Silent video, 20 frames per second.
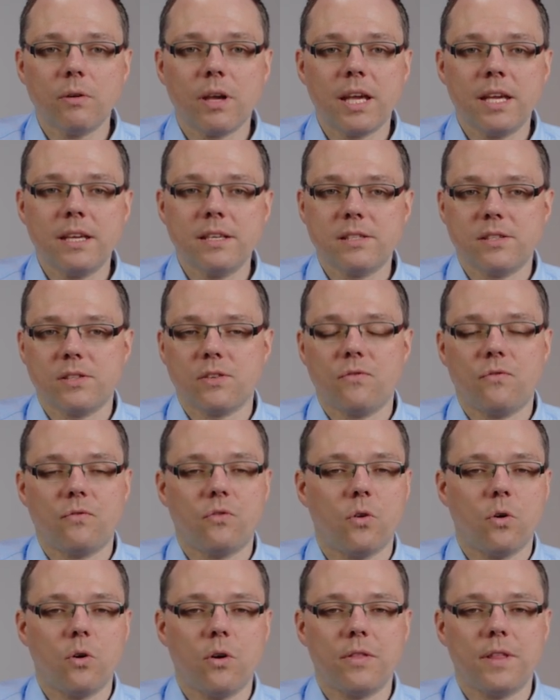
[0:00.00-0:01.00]
is
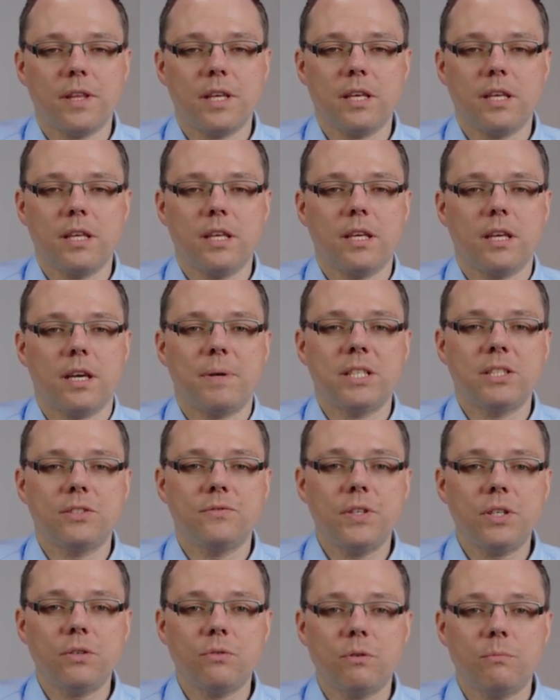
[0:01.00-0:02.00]
for the
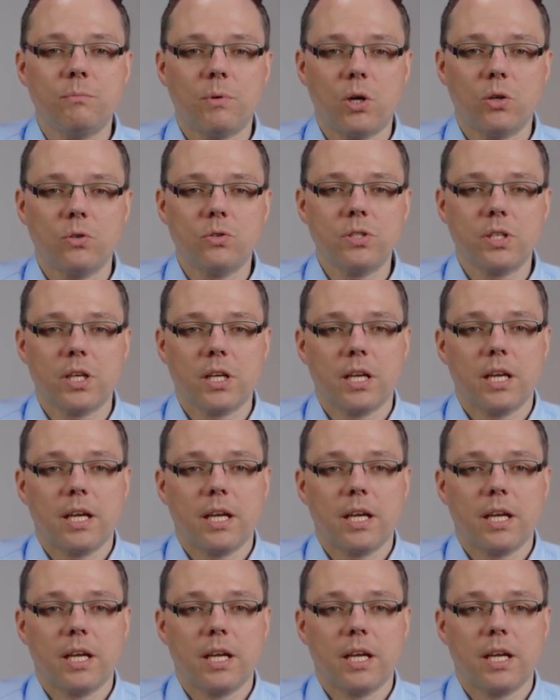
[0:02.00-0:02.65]
individual mode